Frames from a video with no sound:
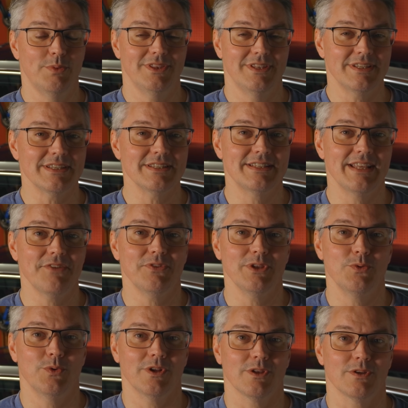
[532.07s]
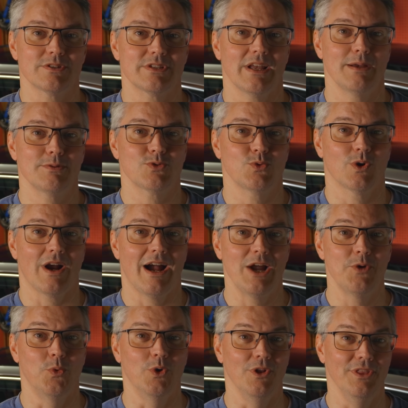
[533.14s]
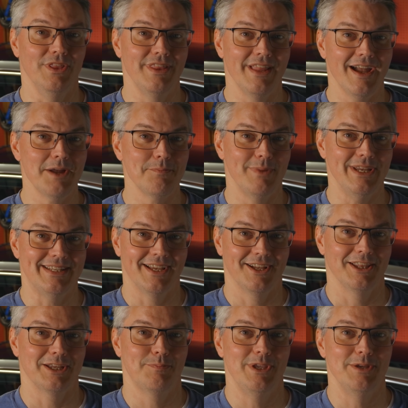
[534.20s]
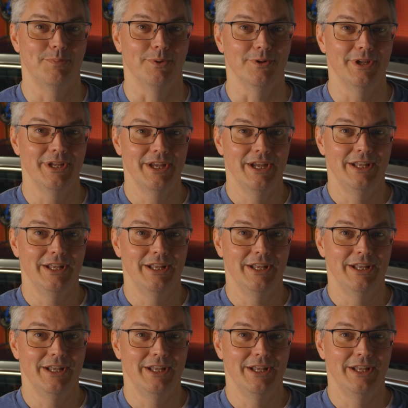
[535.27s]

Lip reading: but this is definitely one of those times where I will not be telling people